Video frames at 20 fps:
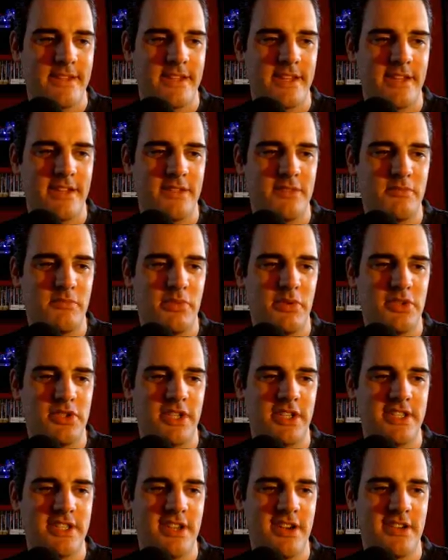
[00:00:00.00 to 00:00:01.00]
So
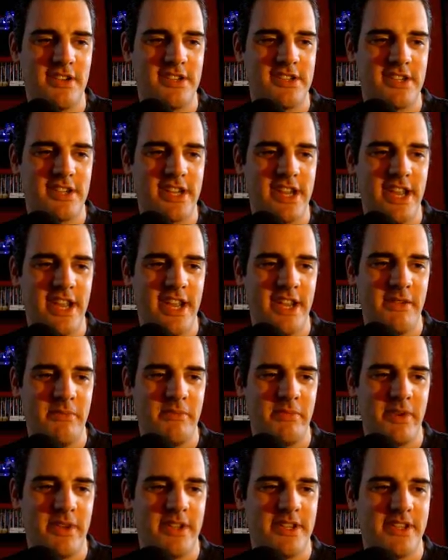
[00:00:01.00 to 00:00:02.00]
pushing as hard as I can,
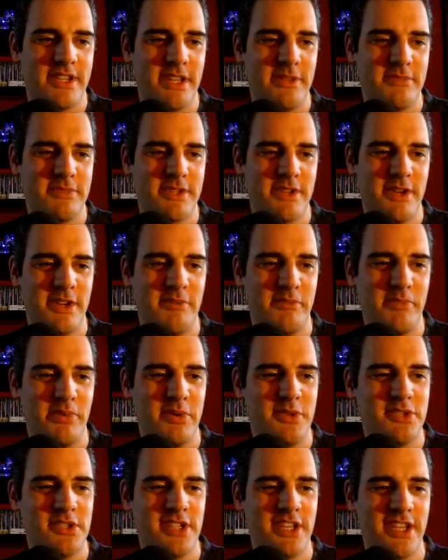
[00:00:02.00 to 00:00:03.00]
but at the same time
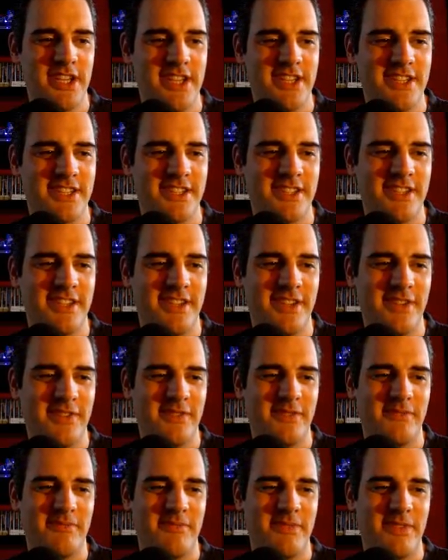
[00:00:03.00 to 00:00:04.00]
pushing is
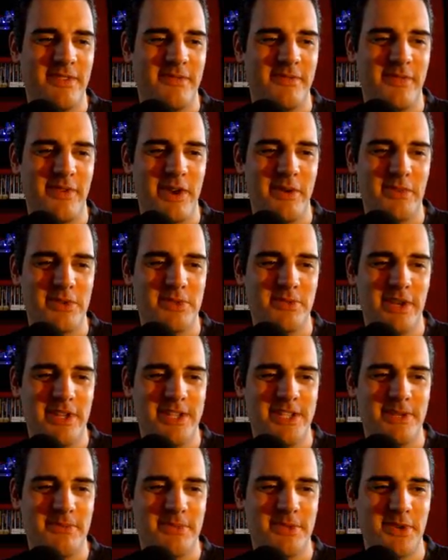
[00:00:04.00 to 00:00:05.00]
very much
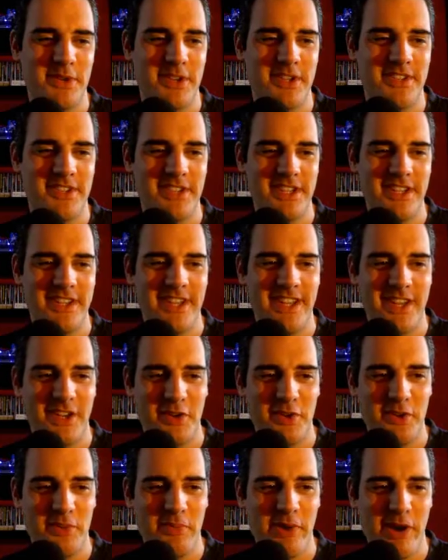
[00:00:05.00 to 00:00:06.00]
about tiptoeing. See there,
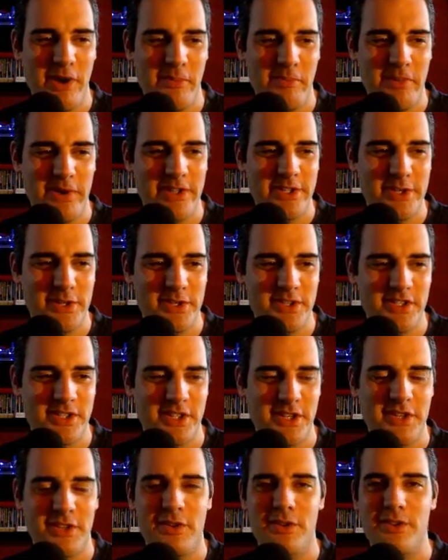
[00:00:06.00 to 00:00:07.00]
got on the power a bit too
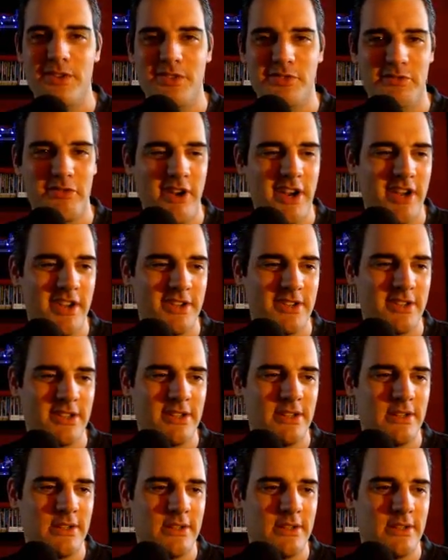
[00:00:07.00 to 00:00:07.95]
soon, lost ground.